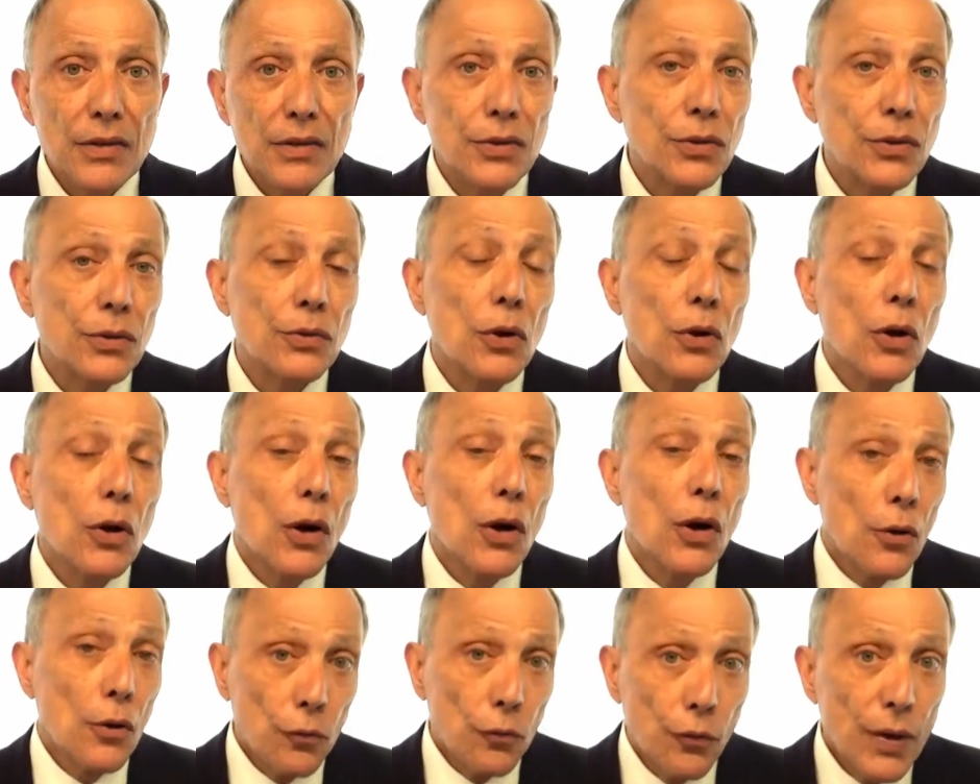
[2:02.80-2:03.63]
to
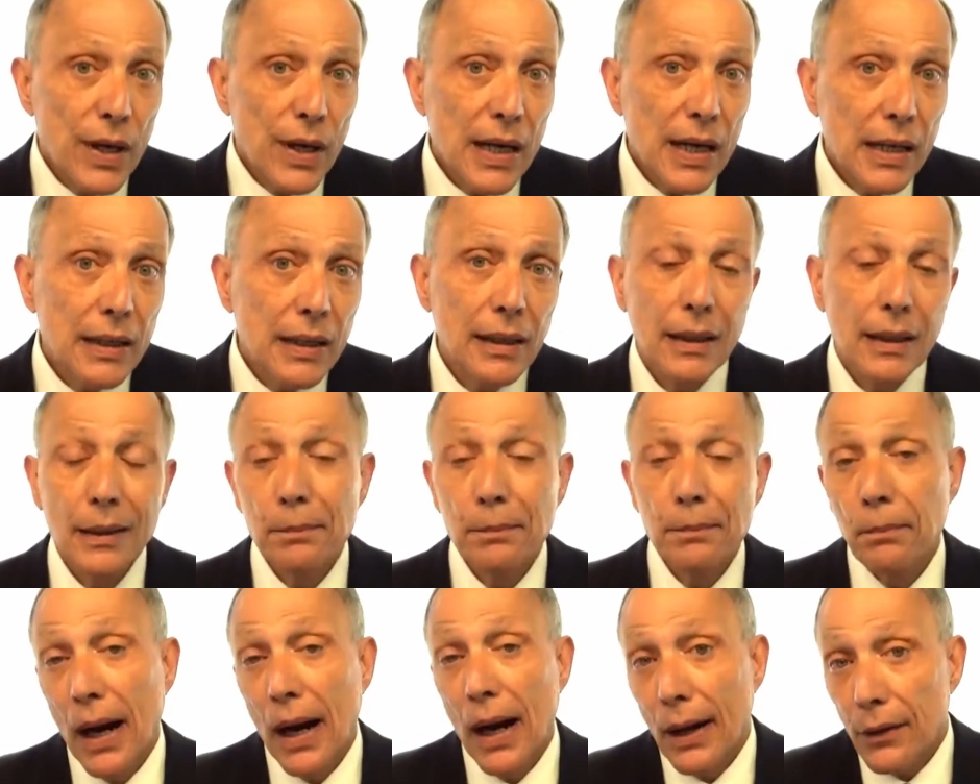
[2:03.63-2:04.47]
read a
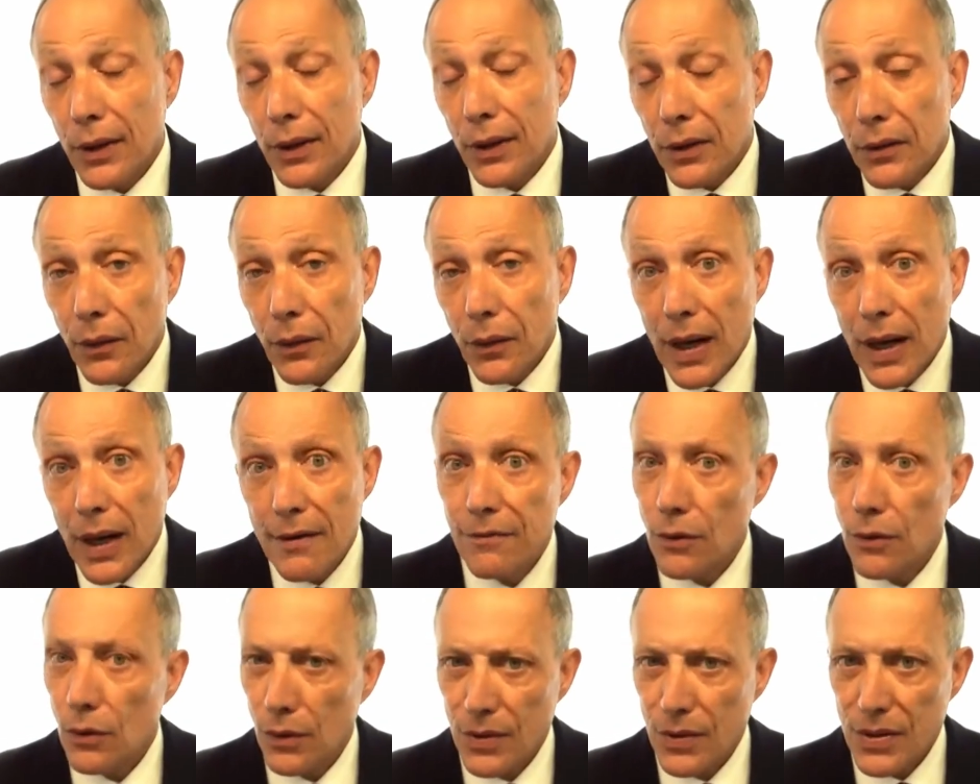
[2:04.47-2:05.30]

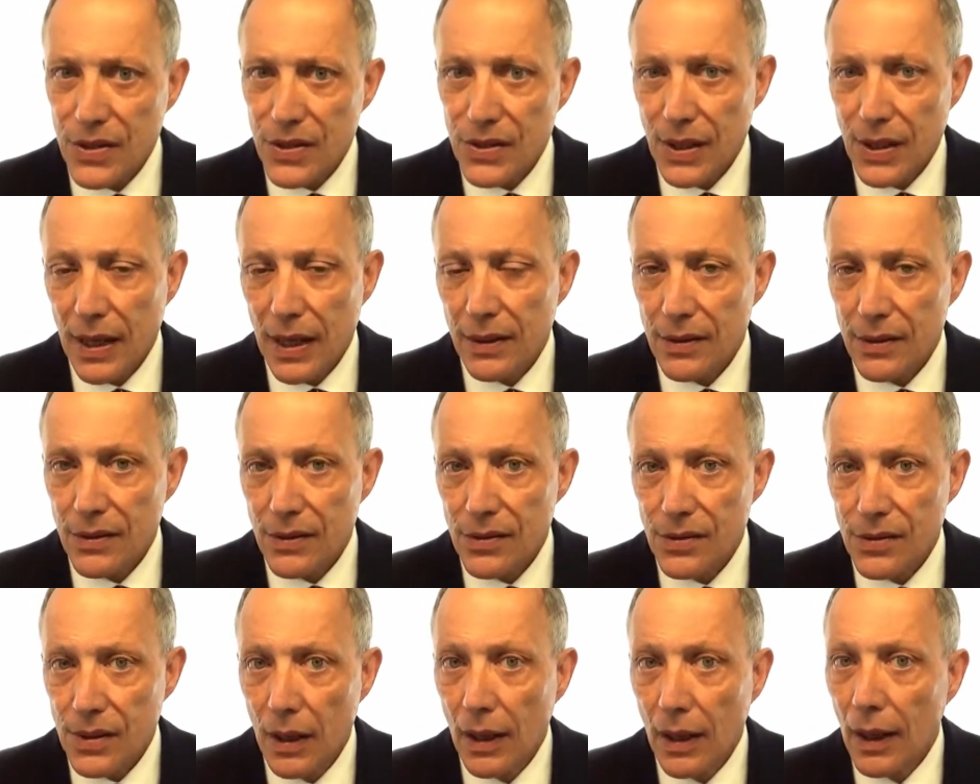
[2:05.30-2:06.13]
paragraph or a
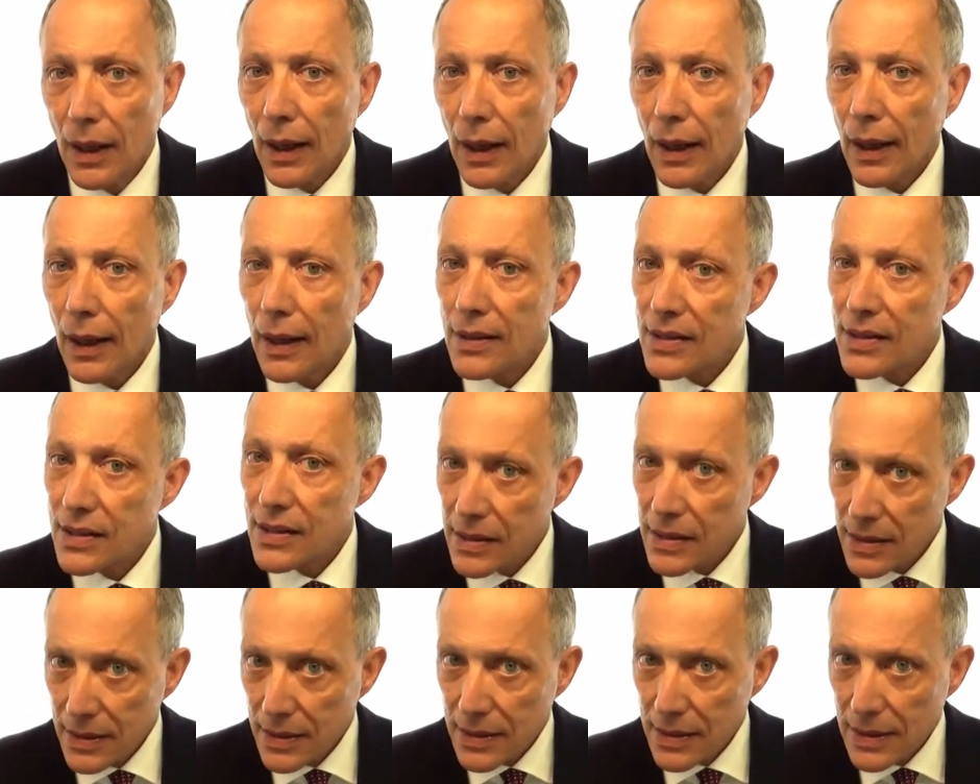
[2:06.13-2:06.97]
sentence and
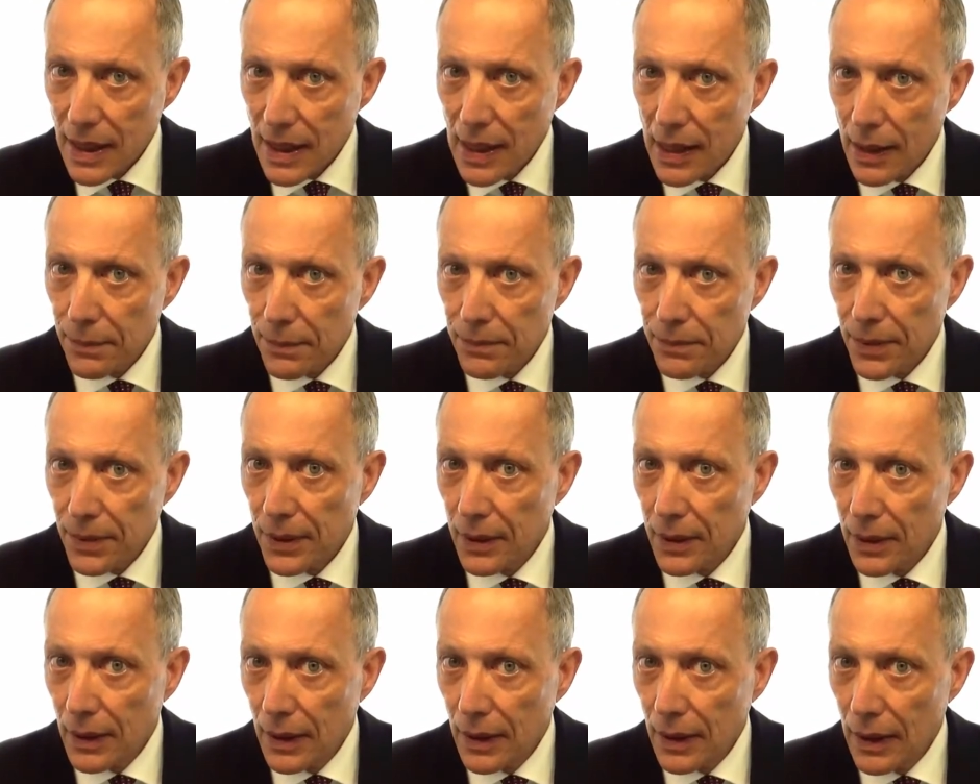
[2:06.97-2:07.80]
stop
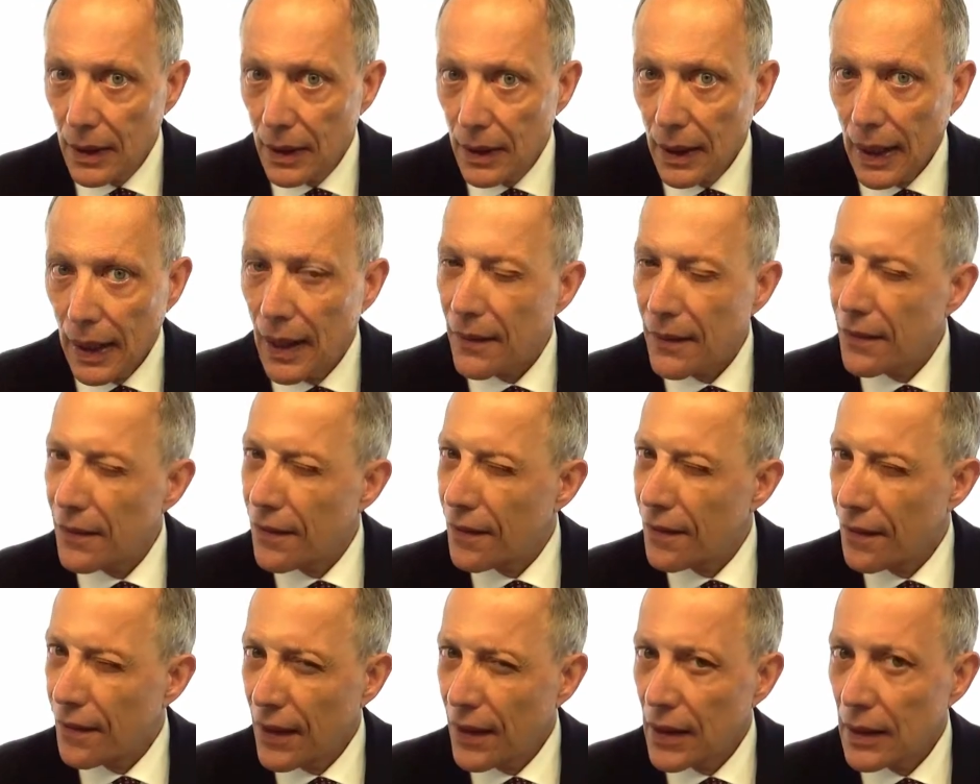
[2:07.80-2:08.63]
and
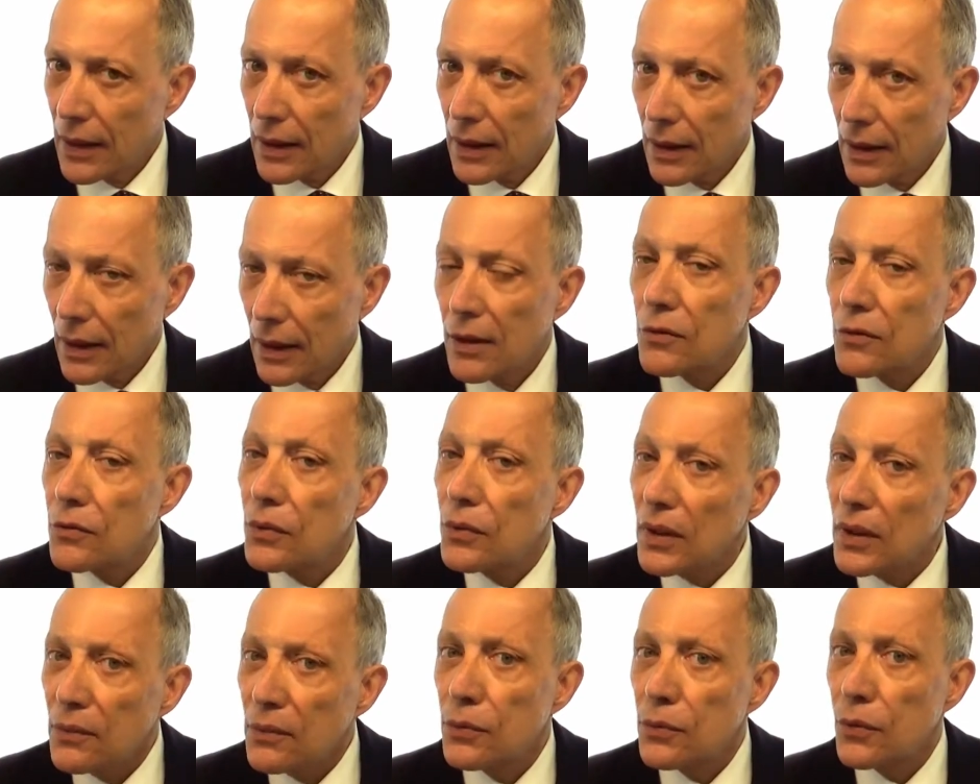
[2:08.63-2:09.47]
think and
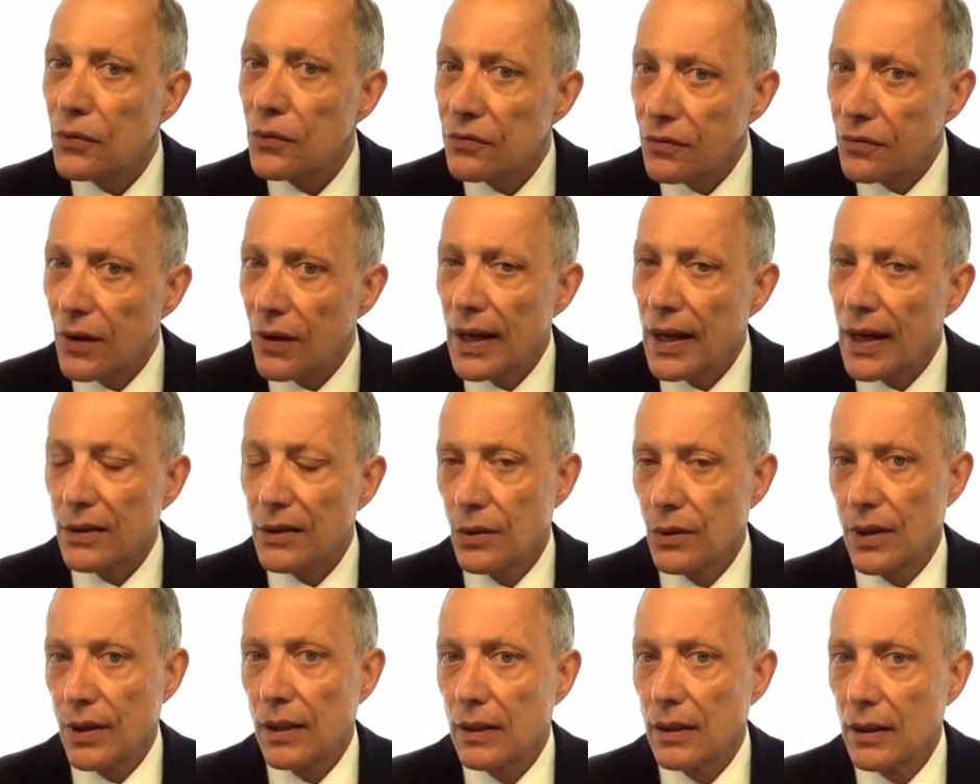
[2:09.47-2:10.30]
really reflect
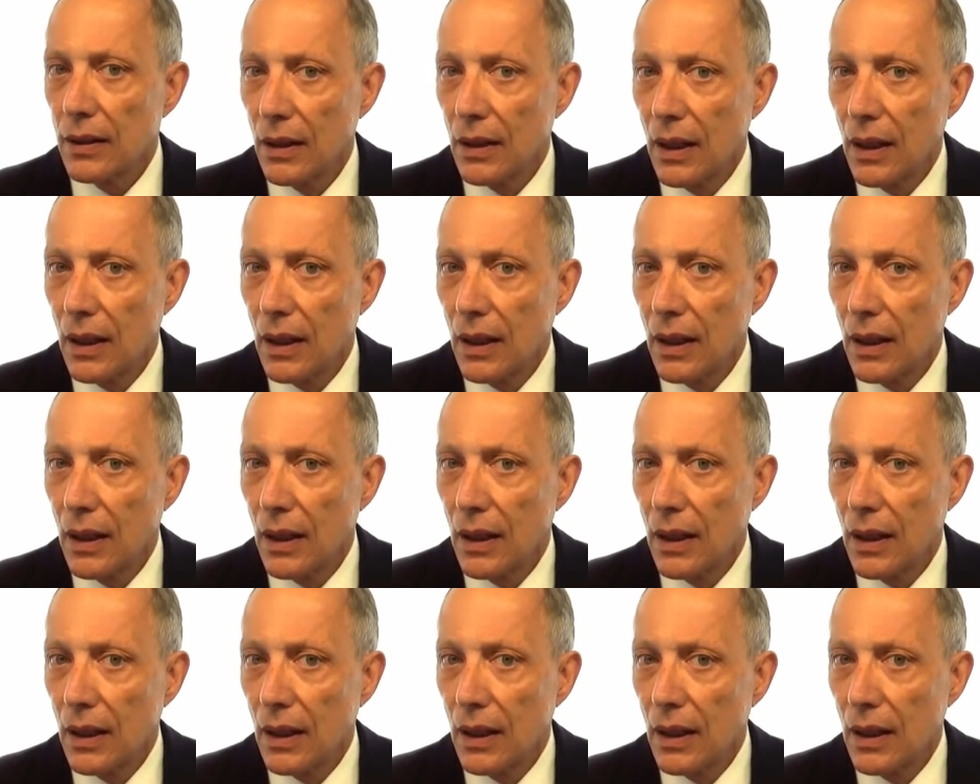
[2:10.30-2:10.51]
on it.